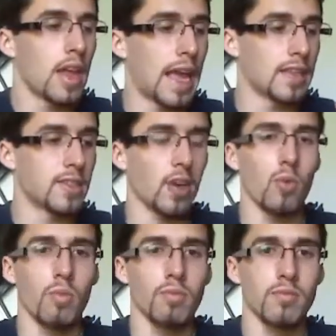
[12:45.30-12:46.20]
And
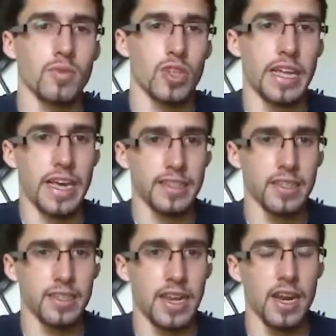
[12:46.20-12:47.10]
so she has
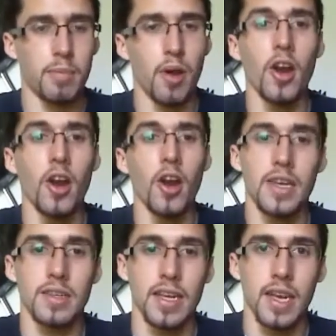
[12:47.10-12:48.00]
us stand apart
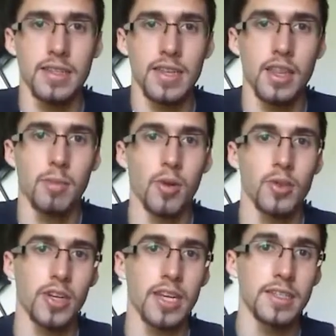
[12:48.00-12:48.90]
because, like I said, the
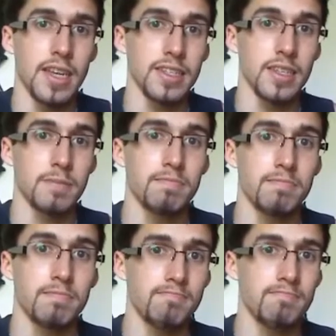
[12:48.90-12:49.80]
poltergeist has
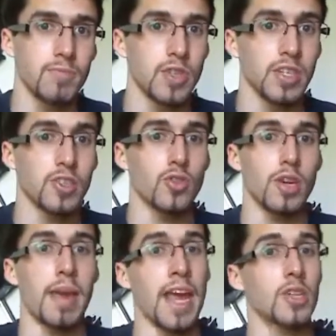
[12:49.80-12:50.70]
the
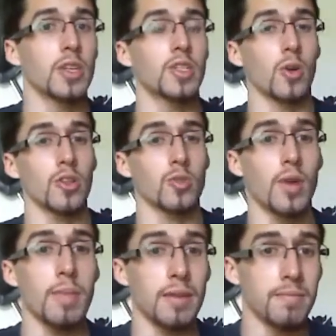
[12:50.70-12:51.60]
extreme hatred towards
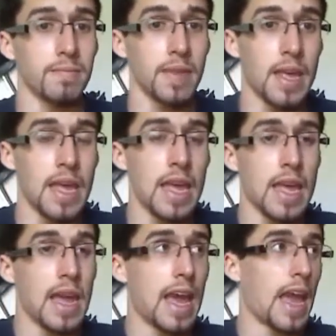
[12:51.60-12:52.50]
women.
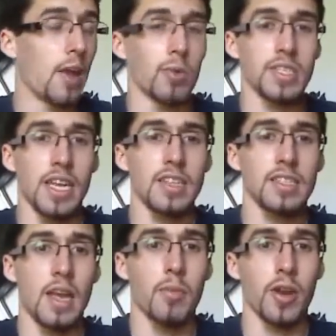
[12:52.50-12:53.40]
And we stand
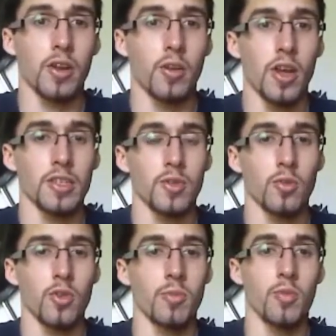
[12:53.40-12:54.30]
separate across the
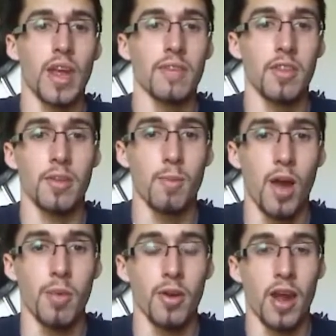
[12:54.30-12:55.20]
room, and we have the
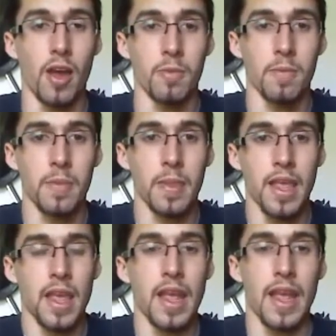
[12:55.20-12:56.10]
thermometer out,
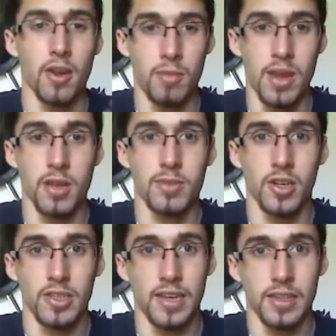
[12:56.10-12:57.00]
and our medium
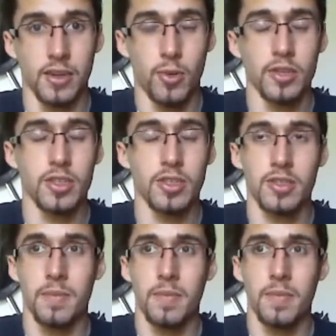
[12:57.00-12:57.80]
starts asking questions.